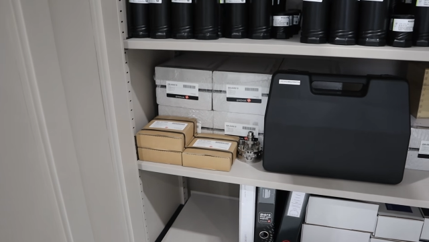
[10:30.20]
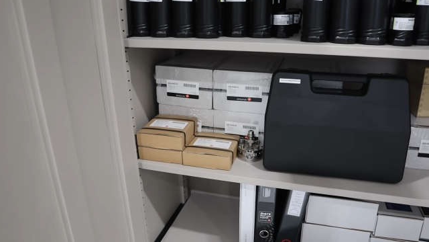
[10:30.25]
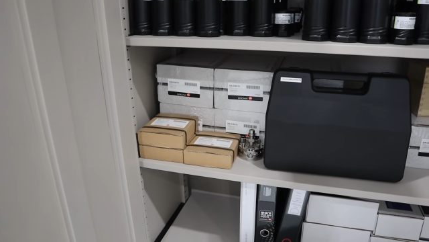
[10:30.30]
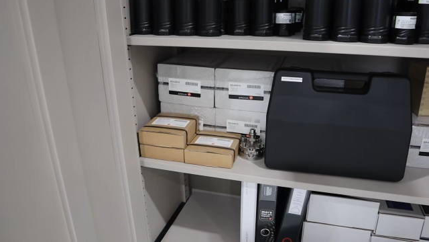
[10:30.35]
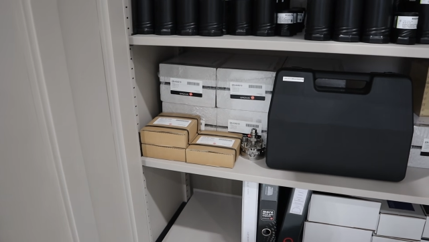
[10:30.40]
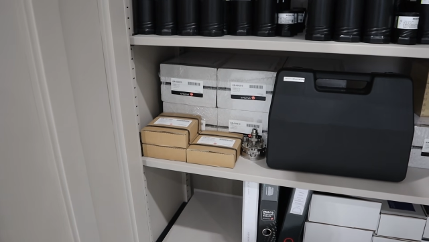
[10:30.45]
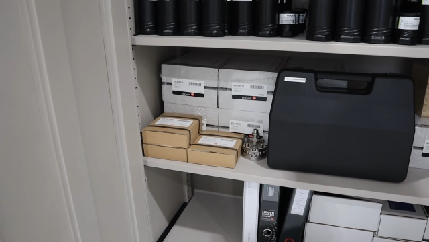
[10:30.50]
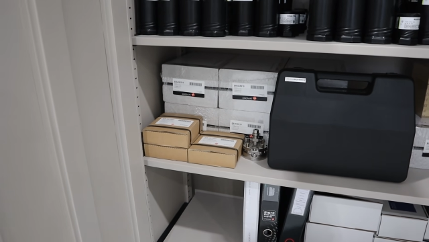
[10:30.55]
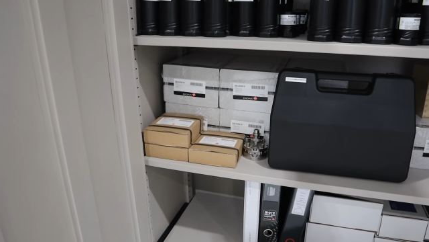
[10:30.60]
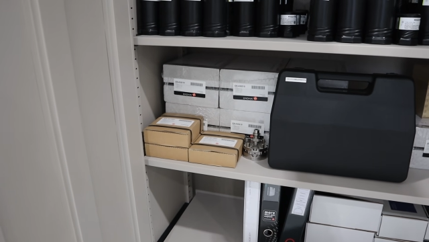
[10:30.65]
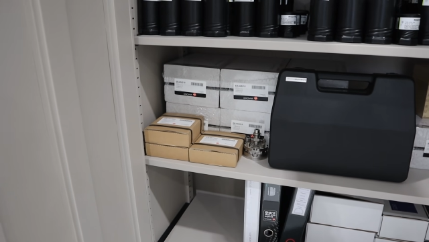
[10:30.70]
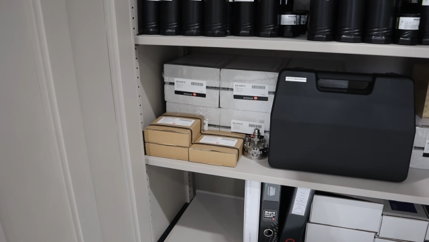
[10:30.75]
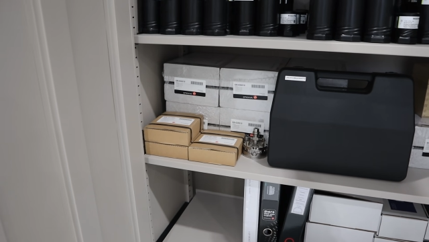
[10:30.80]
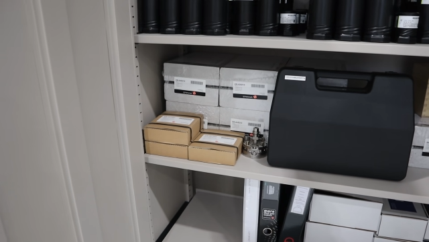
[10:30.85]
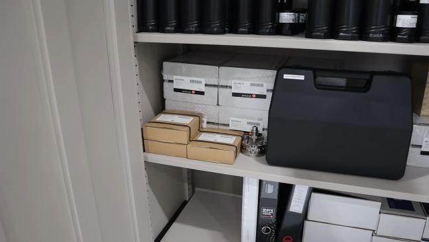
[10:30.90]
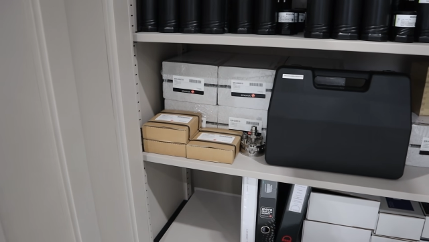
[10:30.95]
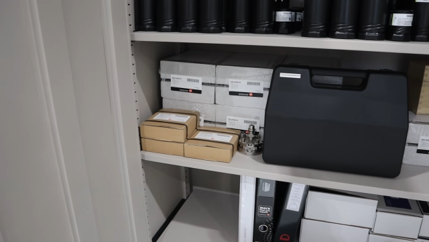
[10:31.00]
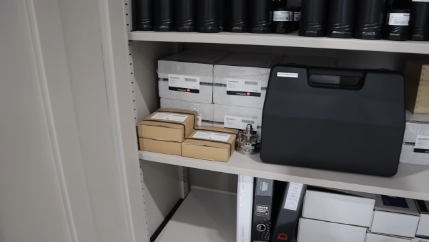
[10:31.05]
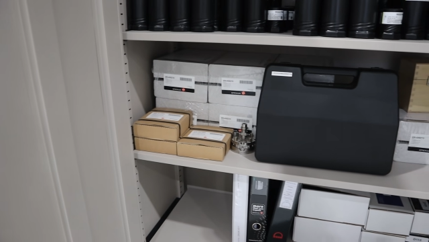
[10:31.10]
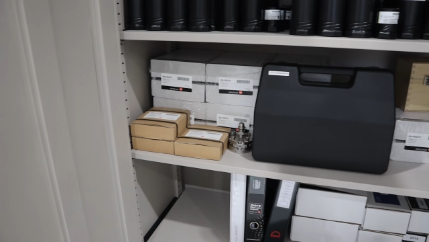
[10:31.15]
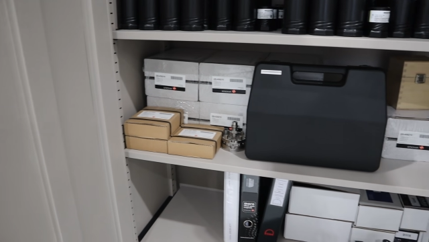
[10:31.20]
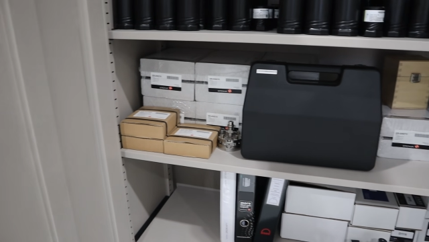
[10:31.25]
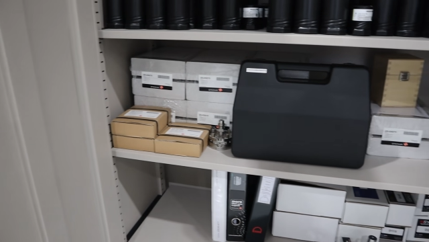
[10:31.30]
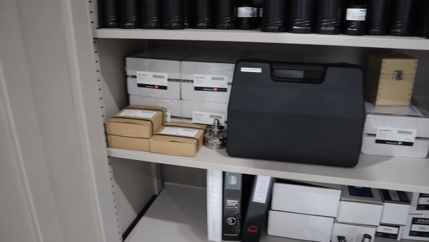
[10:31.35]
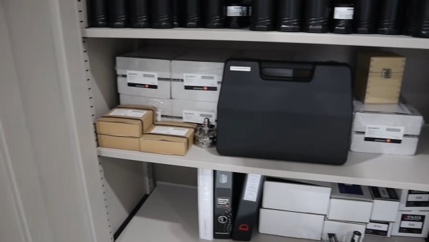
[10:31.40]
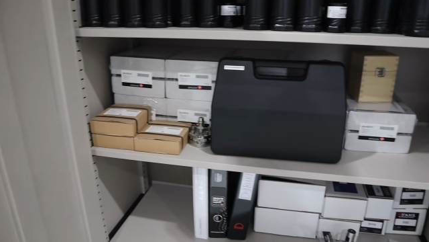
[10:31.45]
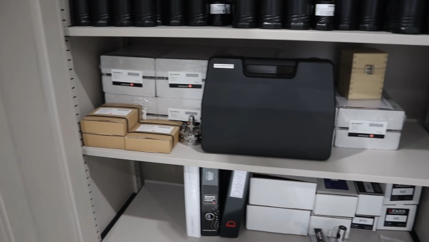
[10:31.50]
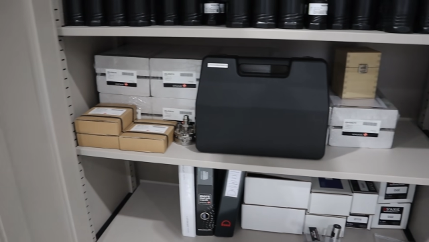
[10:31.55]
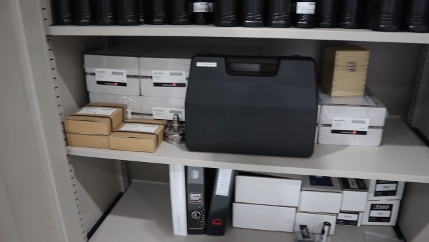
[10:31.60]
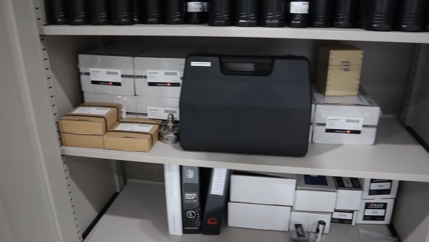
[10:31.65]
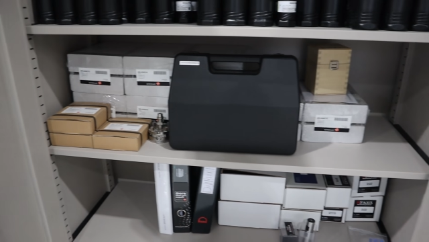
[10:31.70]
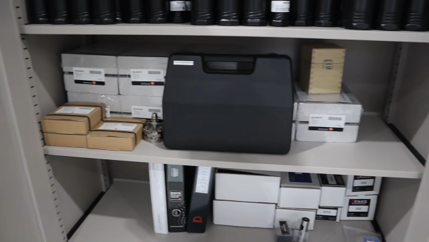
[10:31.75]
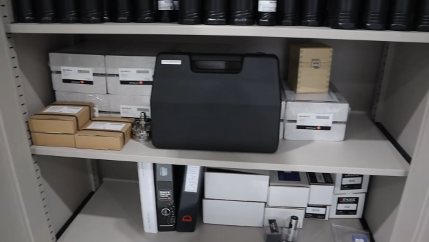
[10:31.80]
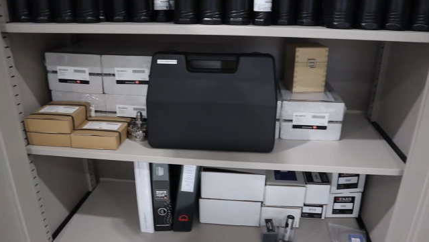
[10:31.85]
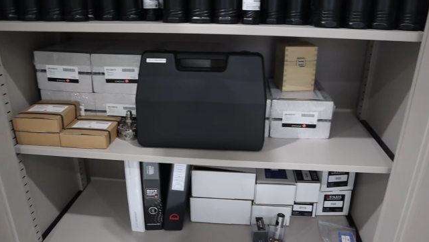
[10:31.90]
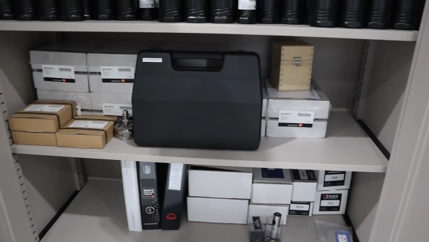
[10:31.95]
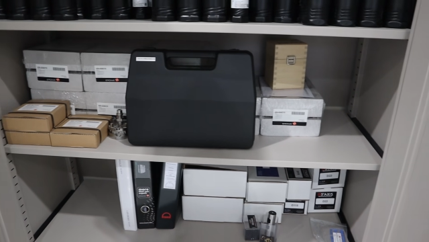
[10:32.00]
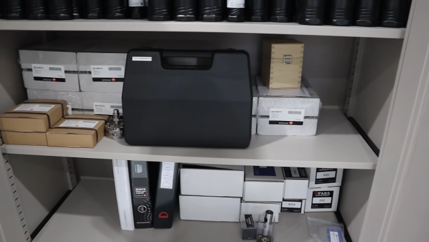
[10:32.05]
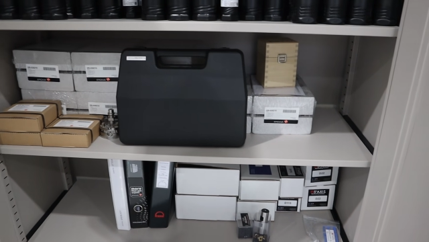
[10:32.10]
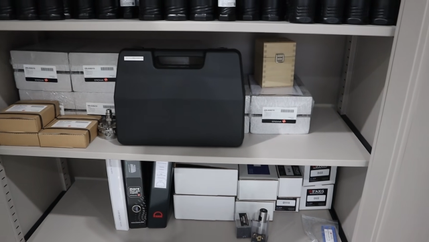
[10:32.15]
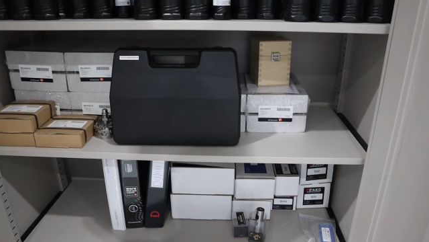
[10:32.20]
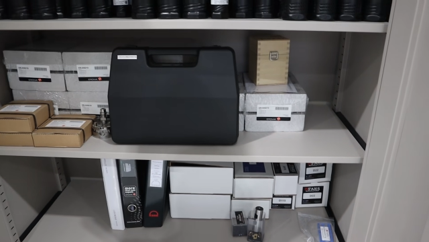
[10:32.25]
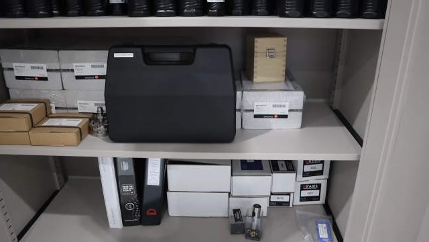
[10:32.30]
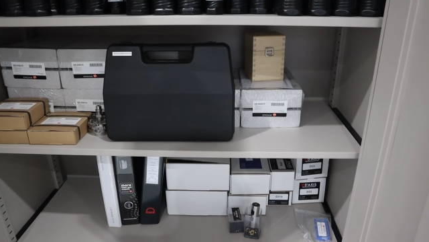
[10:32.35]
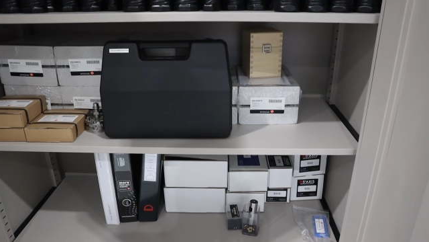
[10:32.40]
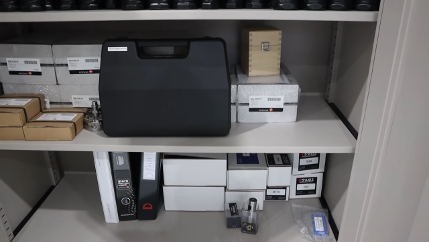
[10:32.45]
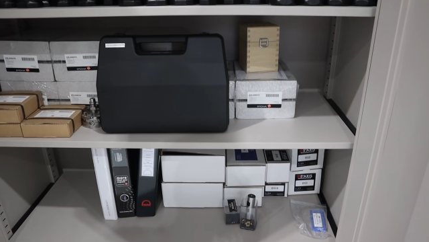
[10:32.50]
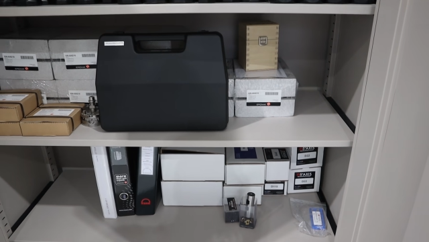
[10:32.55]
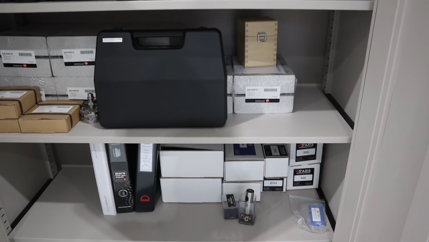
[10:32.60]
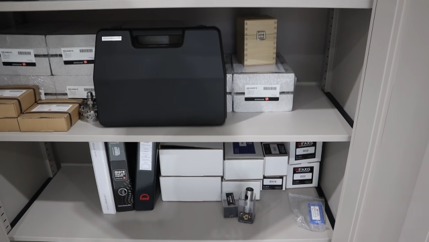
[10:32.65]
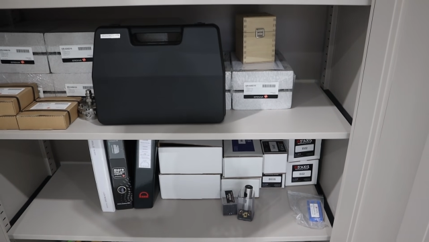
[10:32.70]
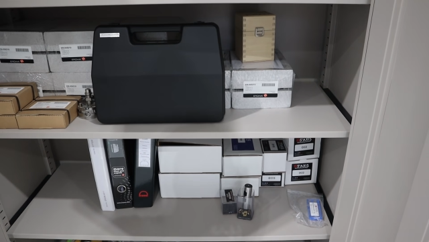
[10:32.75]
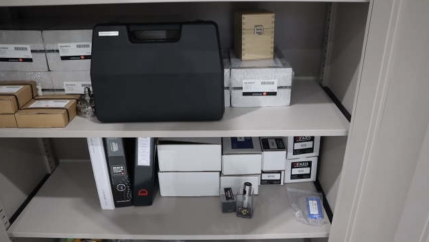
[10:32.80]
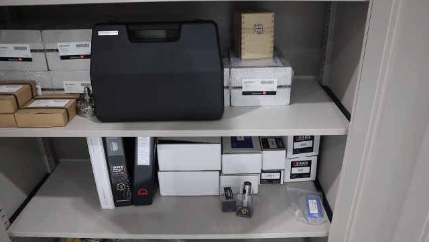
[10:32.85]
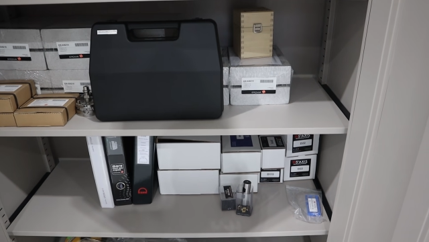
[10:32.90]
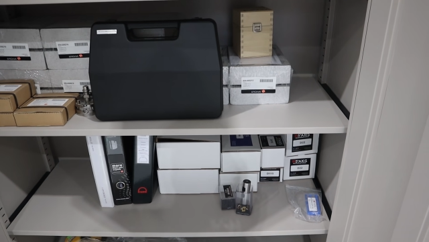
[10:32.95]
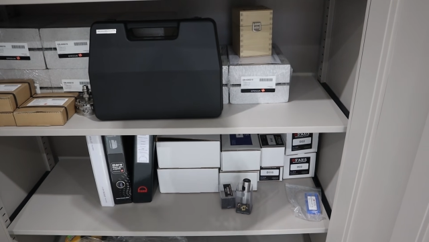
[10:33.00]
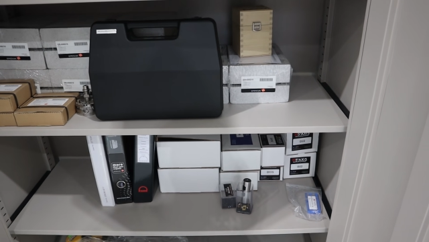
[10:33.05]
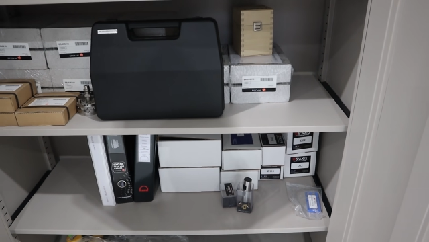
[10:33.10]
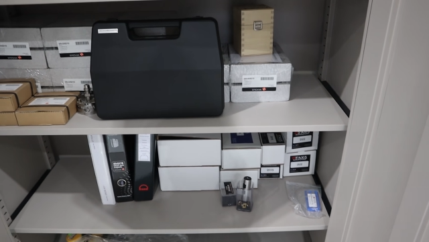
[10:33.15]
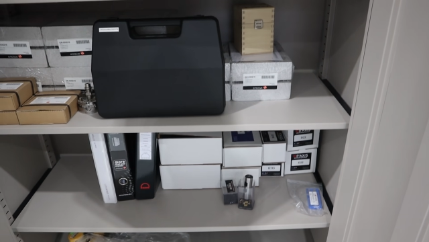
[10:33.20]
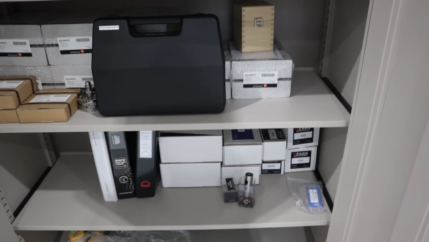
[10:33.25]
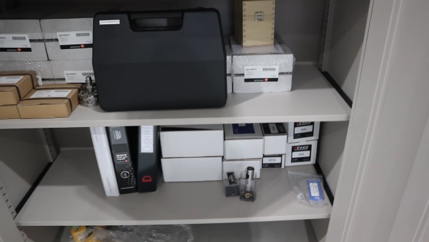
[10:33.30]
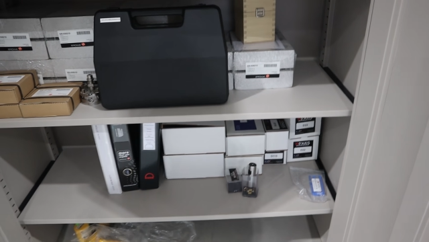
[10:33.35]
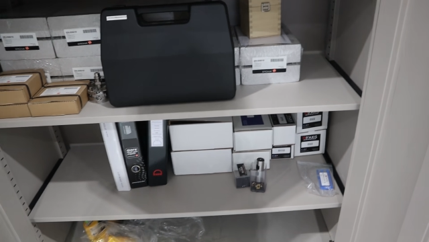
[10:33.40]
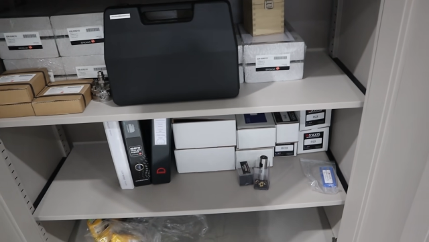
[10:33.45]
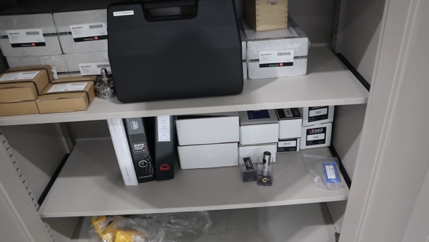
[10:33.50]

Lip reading: Nobody's mouth can be seen.